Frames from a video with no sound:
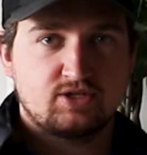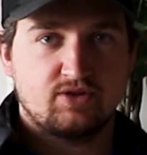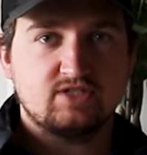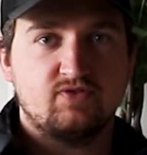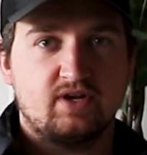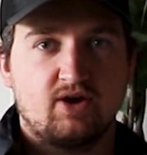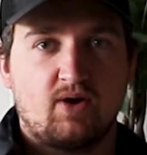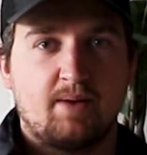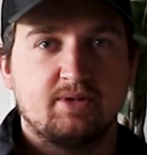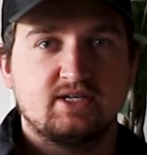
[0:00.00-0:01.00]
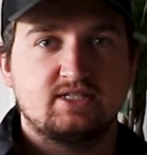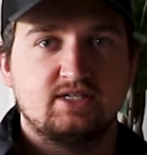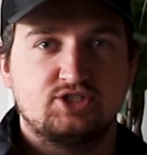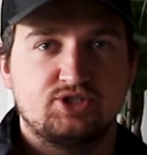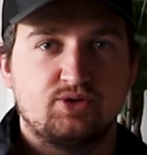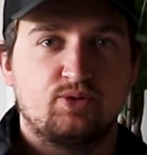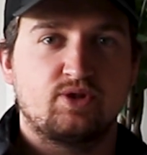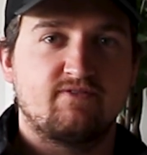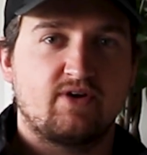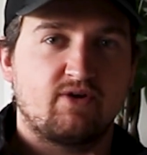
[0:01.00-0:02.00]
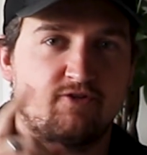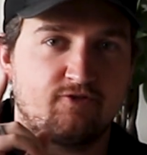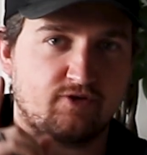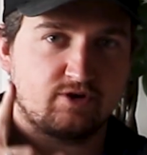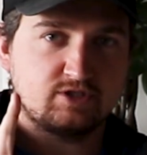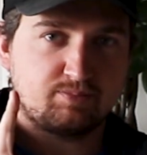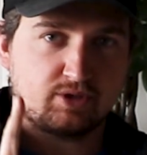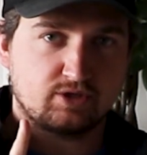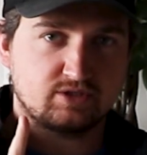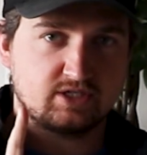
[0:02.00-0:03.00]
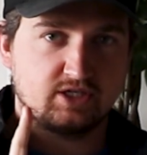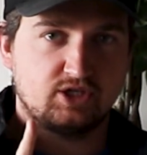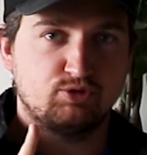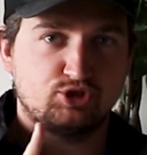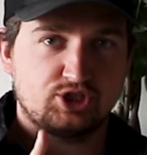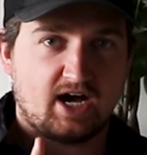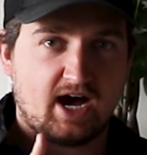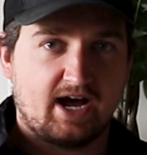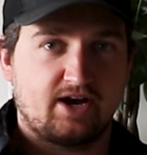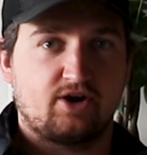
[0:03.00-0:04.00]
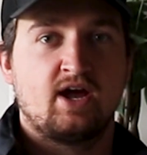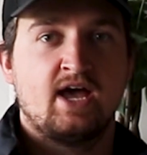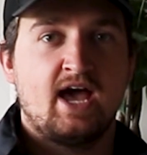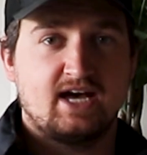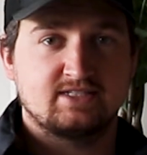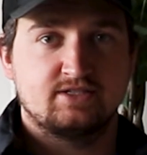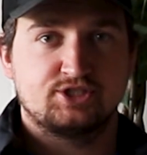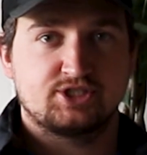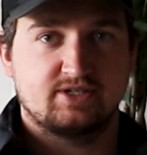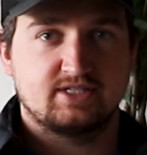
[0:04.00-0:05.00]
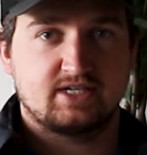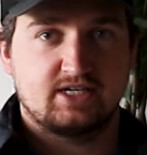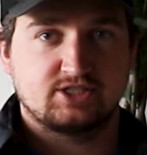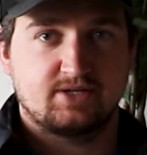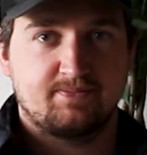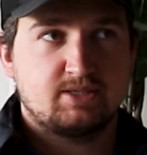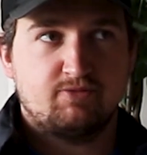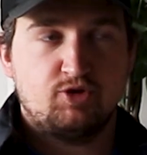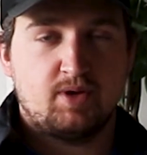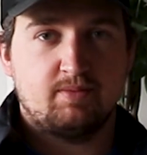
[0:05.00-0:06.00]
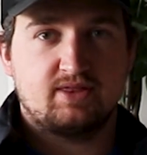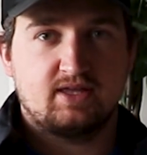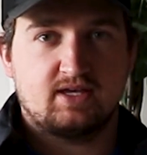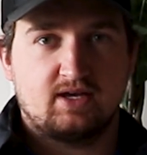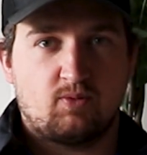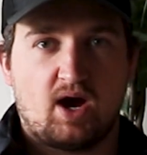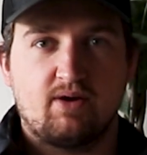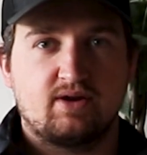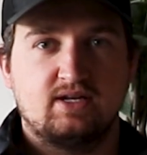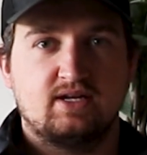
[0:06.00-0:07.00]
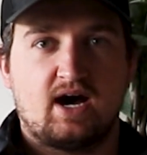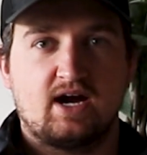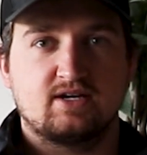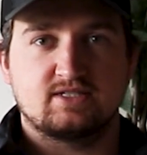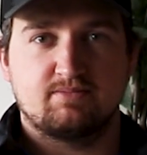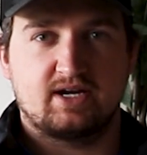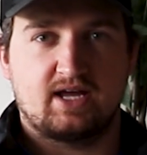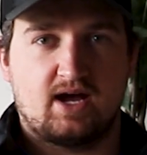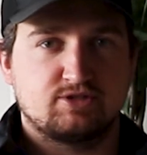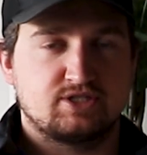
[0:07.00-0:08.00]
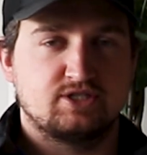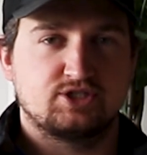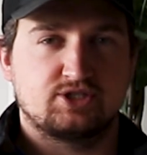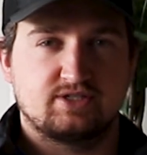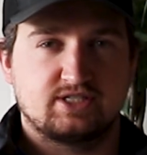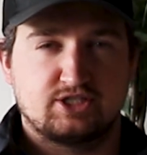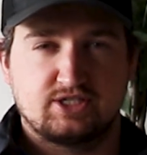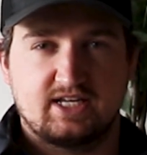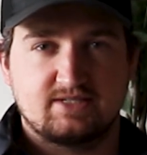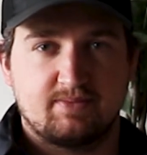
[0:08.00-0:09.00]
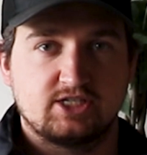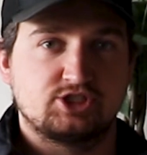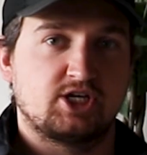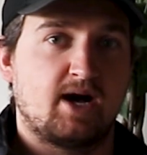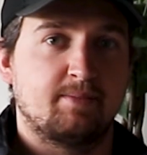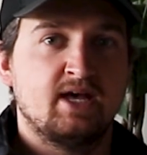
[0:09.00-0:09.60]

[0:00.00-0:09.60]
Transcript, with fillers: So this video, I'm gonna teach you who the very first person you should hire as an insurance agent. Some of you may be thinking, why would I need to hire somebody? I'm just an insurance agent, that's my job.